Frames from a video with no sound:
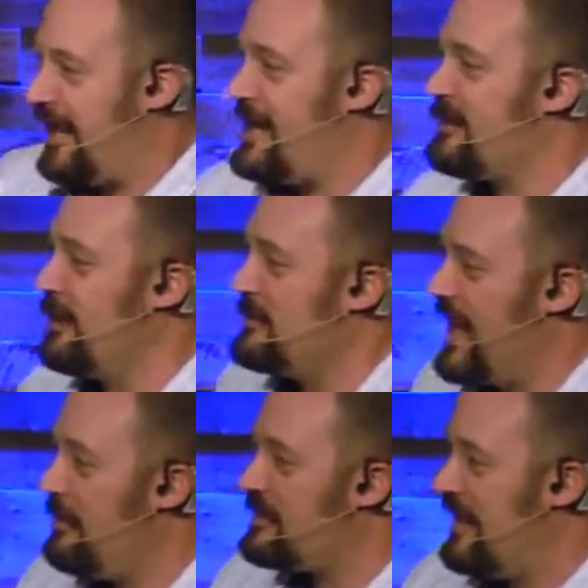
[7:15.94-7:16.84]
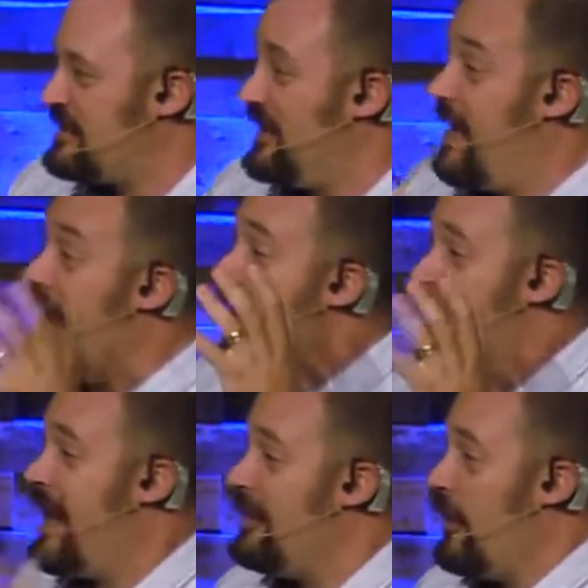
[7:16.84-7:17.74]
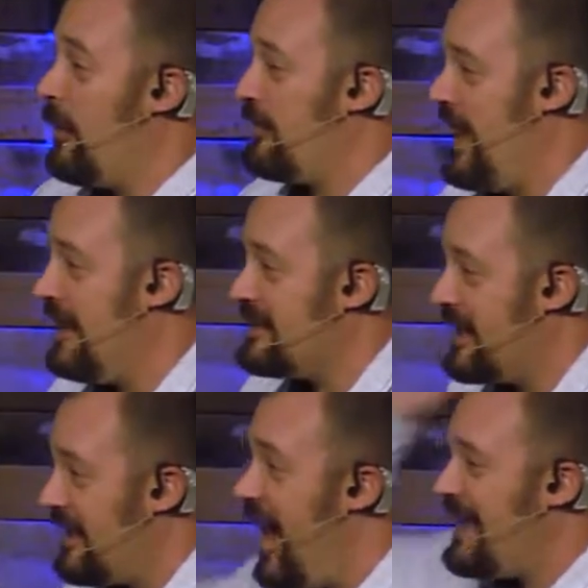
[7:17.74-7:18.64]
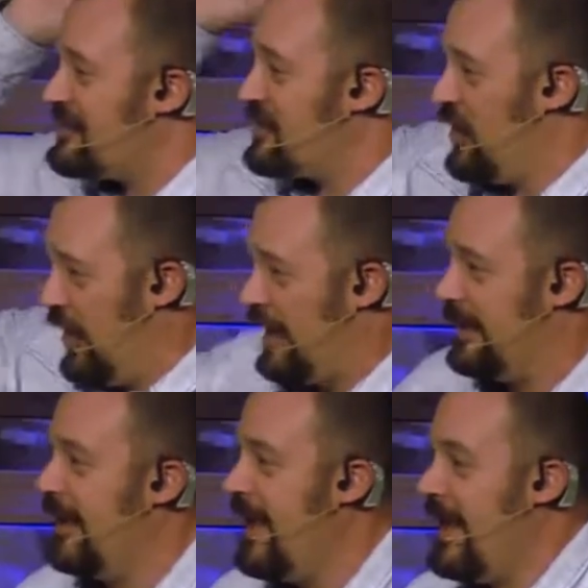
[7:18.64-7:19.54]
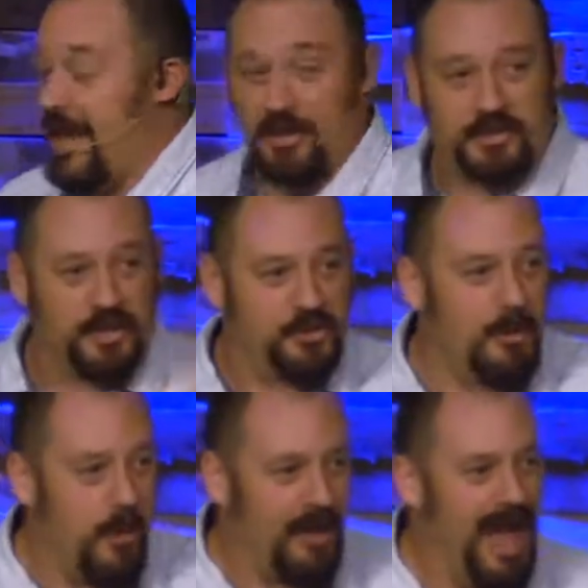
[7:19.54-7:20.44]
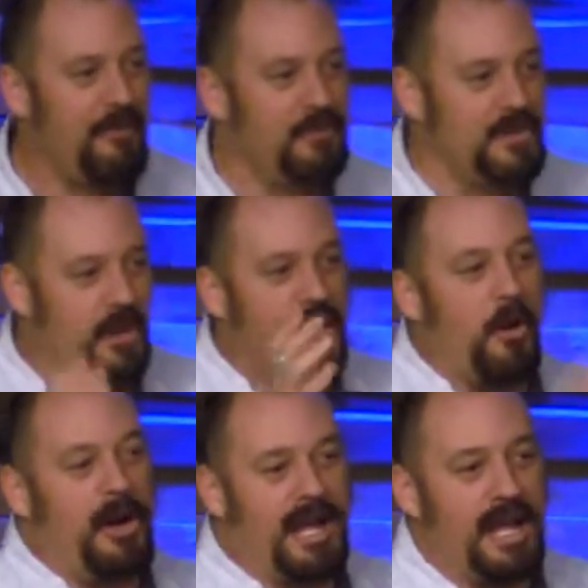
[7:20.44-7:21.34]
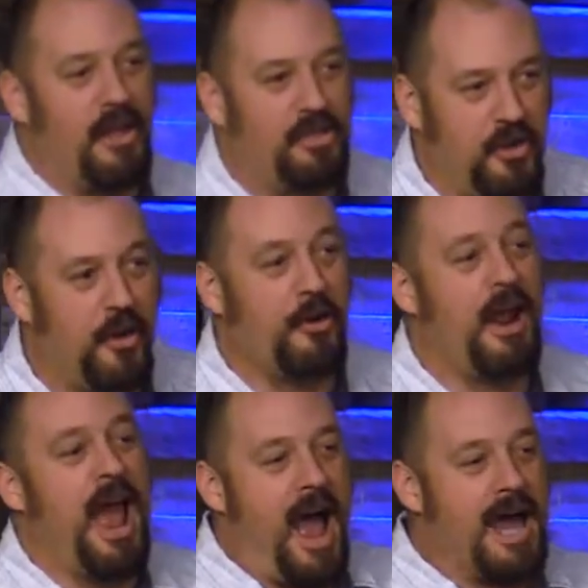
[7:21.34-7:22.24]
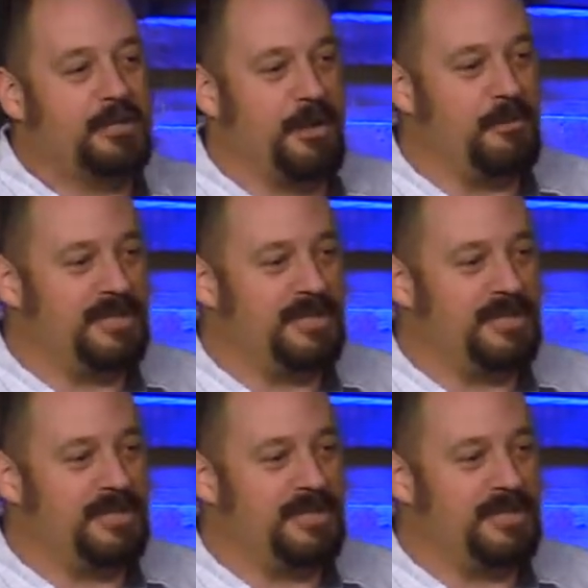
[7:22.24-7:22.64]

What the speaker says: ice cream sandwich, and I sit down and I eat the whole thing. And I say, "God is good." And there's still two more left. And so I go and I get a third ice cream